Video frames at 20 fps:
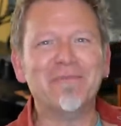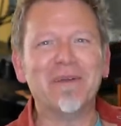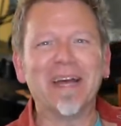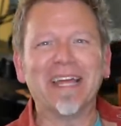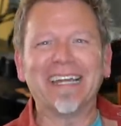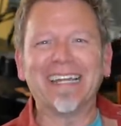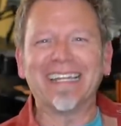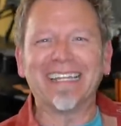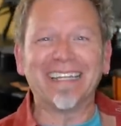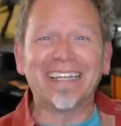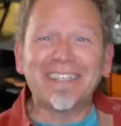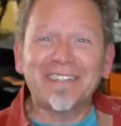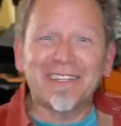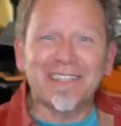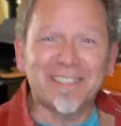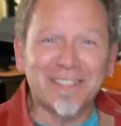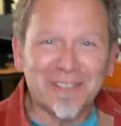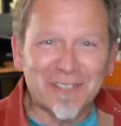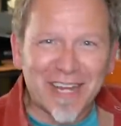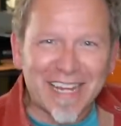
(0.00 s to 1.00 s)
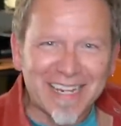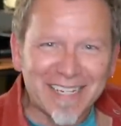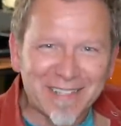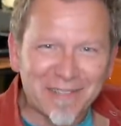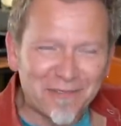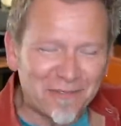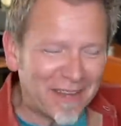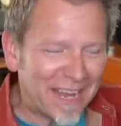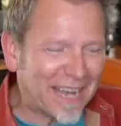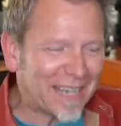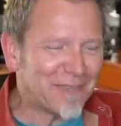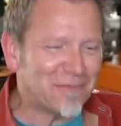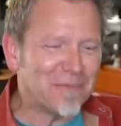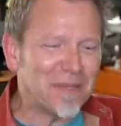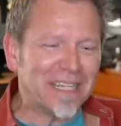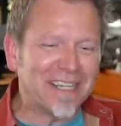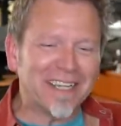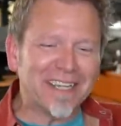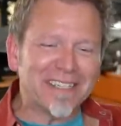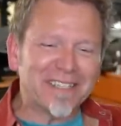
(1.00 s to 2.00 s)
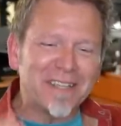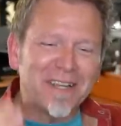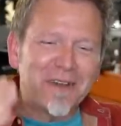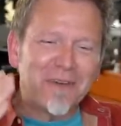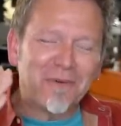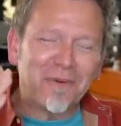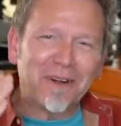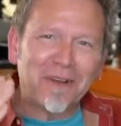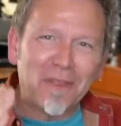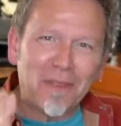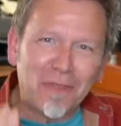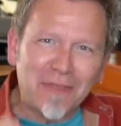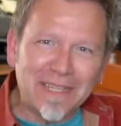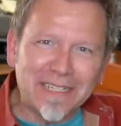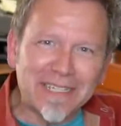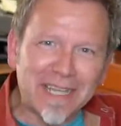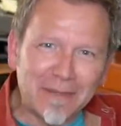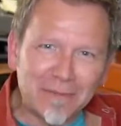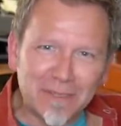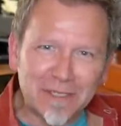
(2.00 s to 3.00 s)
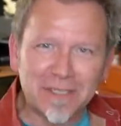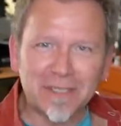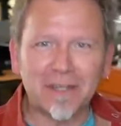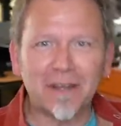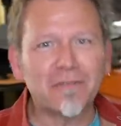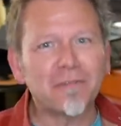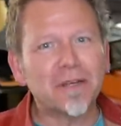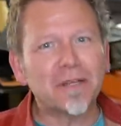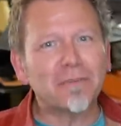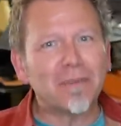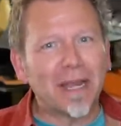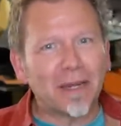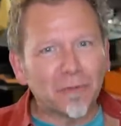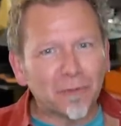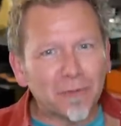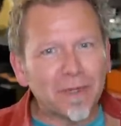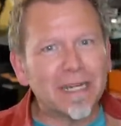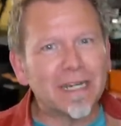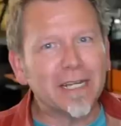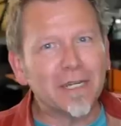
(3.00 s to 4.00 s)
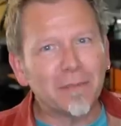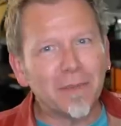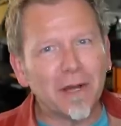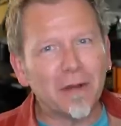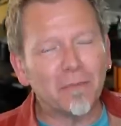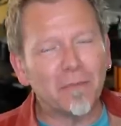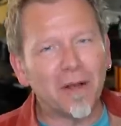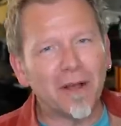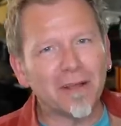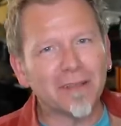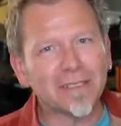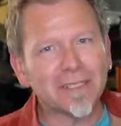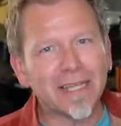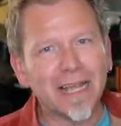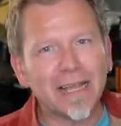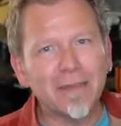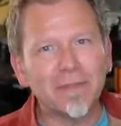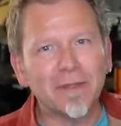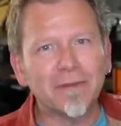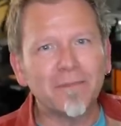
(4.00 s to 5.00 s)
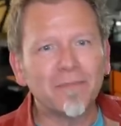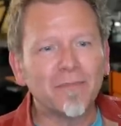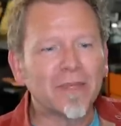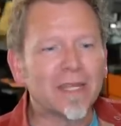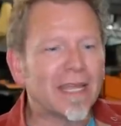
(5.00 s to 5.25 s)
but that doesn't change the fact, because one of the things I'm discovering by reading about Paul Simon